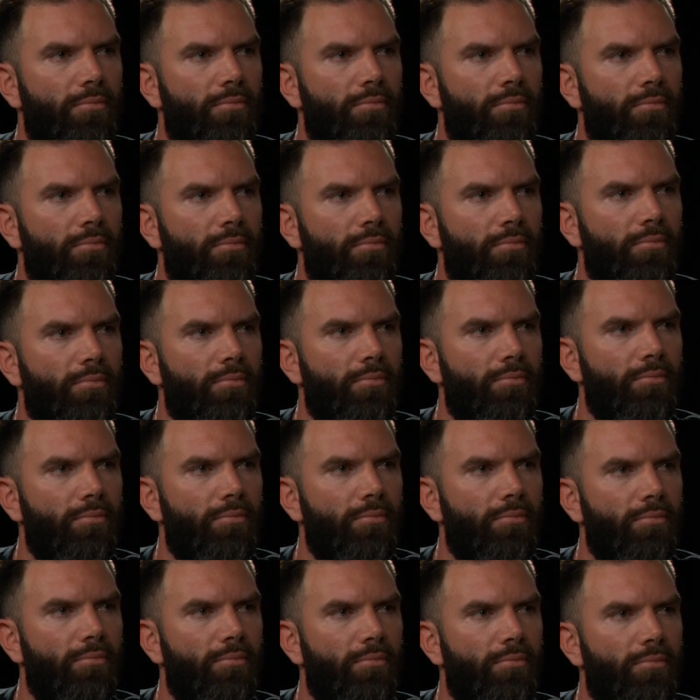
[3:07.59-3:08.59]

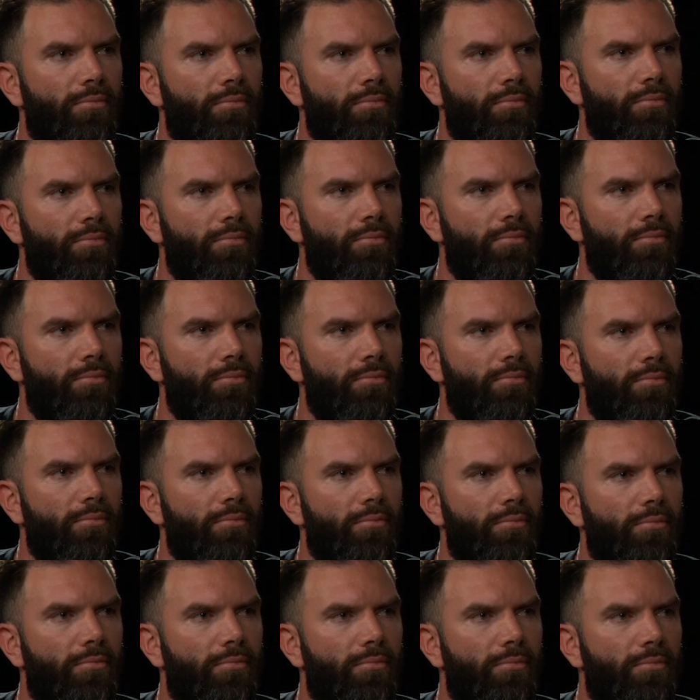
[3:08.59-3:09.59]

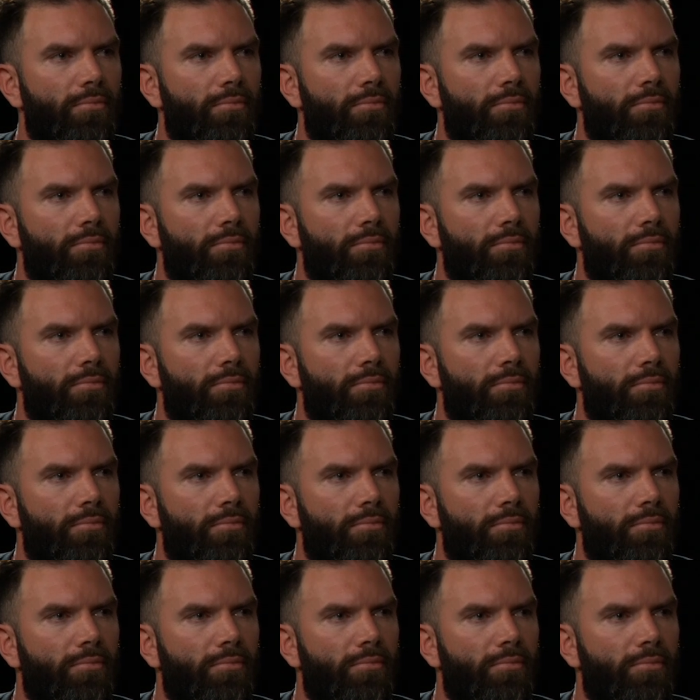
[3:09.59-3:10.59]

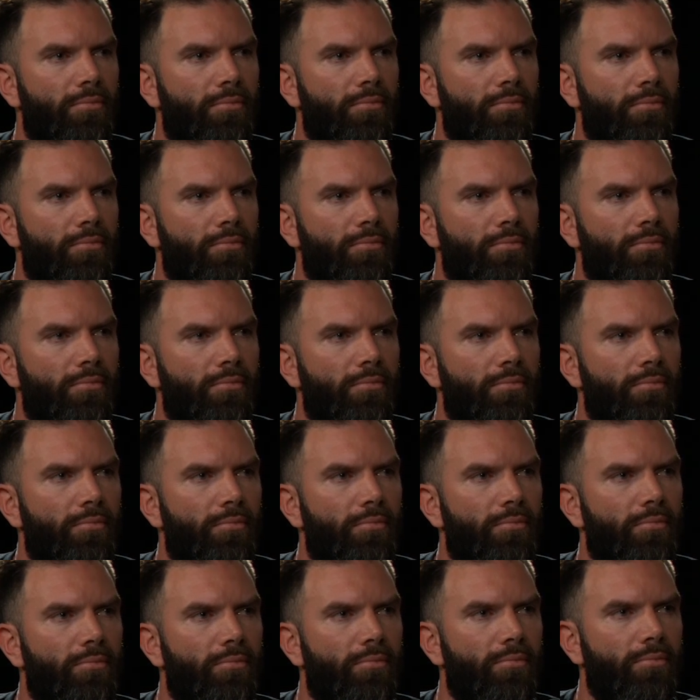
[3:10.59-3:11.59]

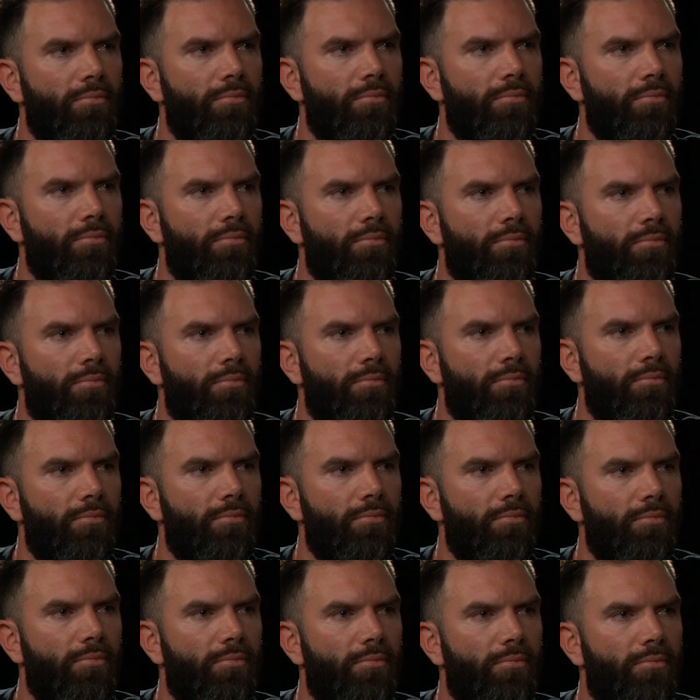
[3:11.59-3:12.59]

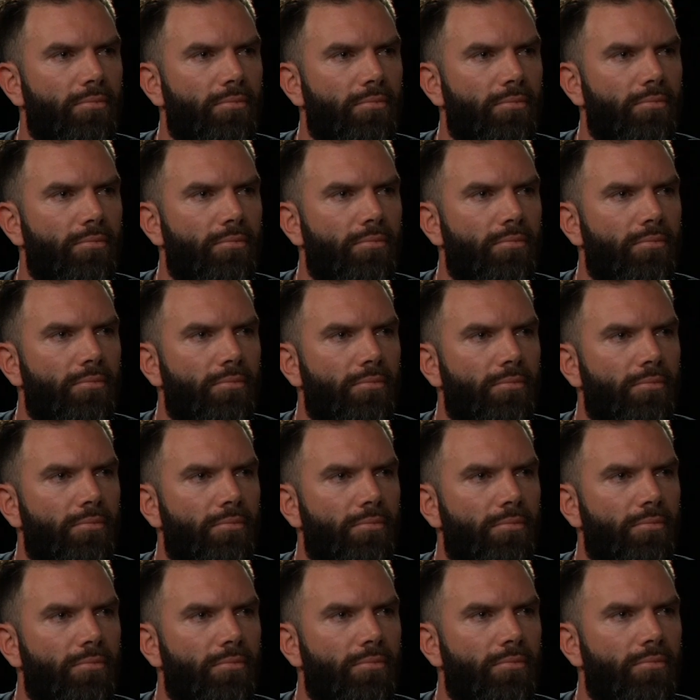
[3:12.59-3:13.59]

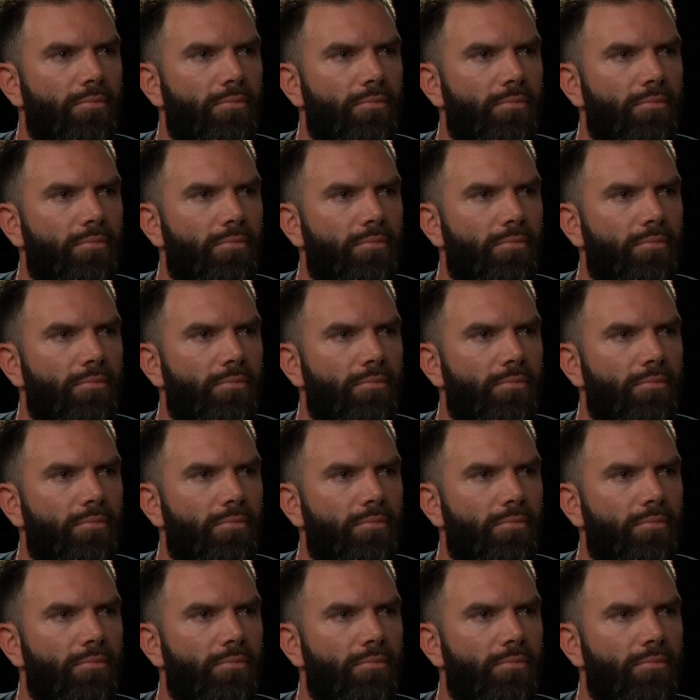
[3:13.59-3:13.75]
(not speaking)